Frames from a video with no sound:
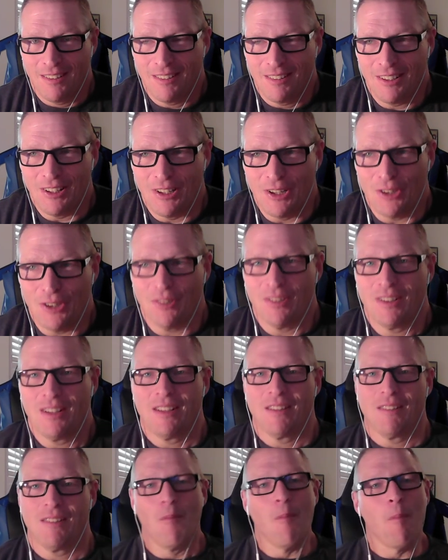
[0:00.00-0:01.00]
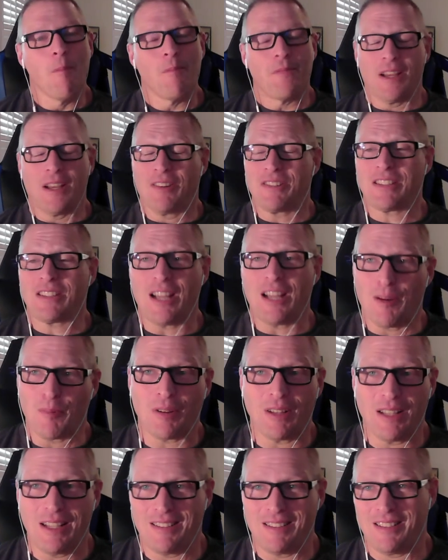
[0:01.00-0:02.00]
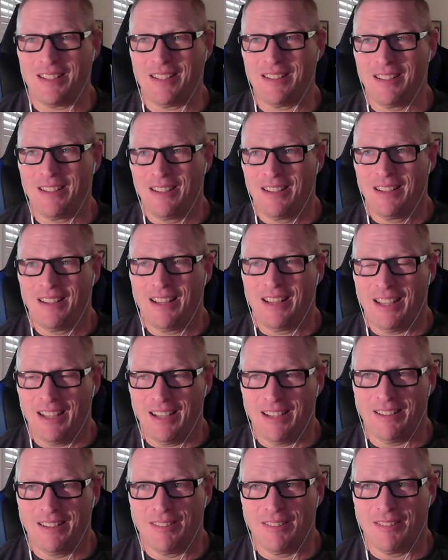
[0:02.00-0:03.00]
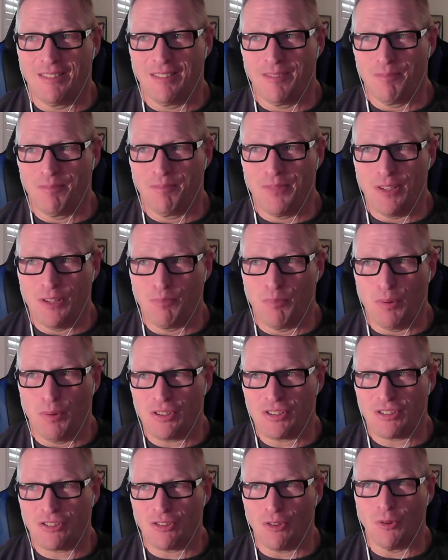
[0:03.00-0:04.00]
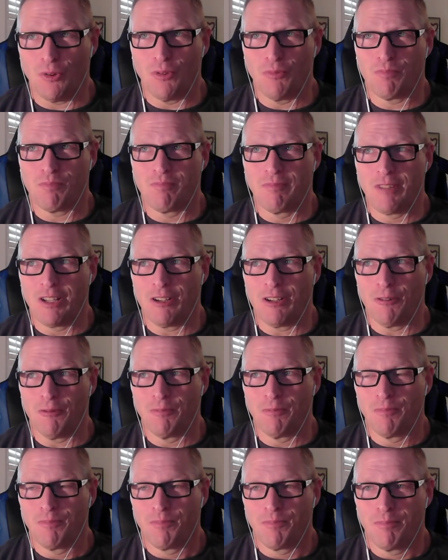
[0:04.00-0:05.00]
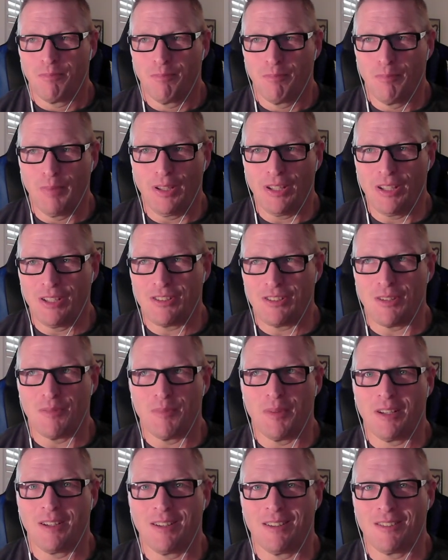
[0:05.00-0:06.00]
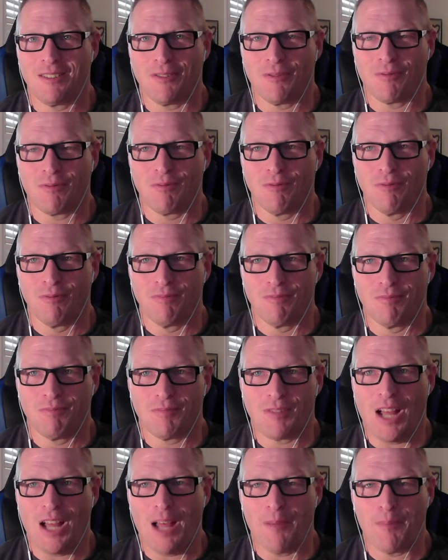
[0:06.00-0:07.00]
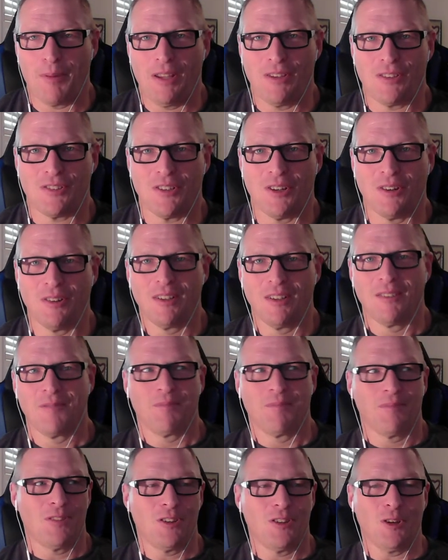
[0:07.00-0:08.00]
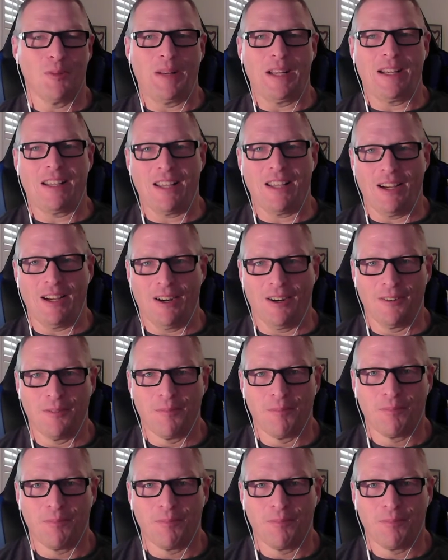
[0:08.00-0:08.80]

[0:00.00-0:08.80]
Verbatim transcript: You know, now it's Tom Clancy, and his book sold, you know, millions and millions of copies, so nobody cared.